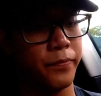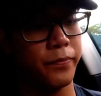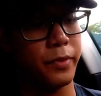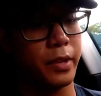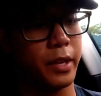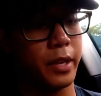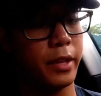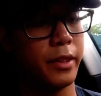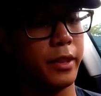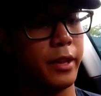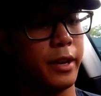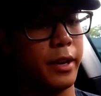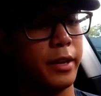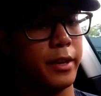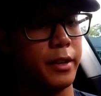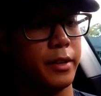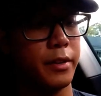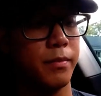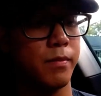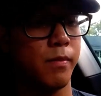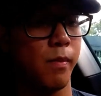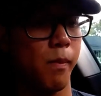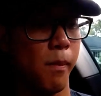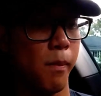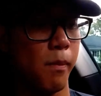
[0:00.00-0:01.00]
And
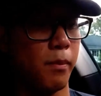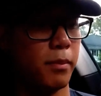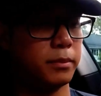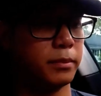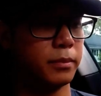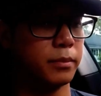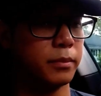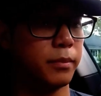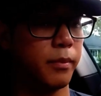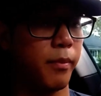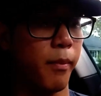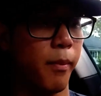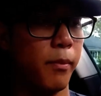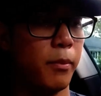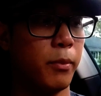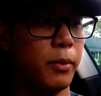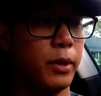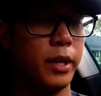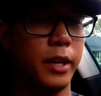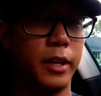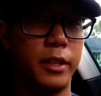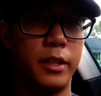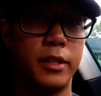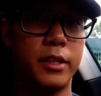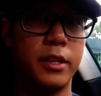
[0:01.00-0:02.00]
then
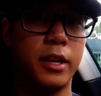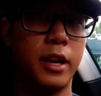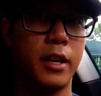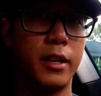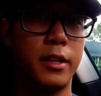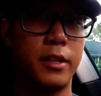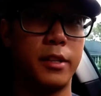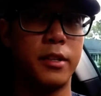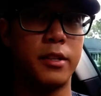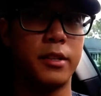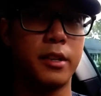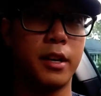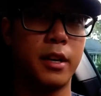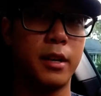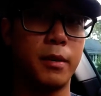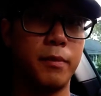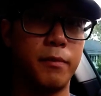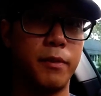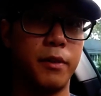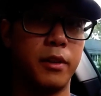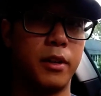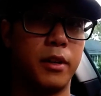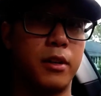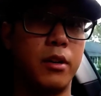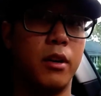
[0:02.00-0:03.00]
when I decided to sign up
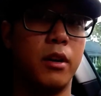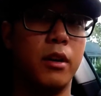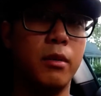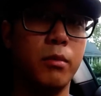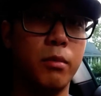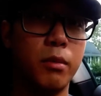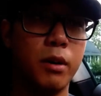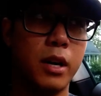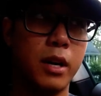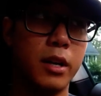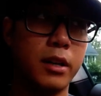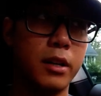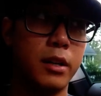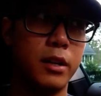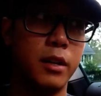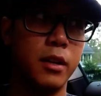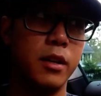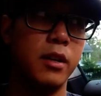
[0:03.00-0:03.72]
for the Goruck,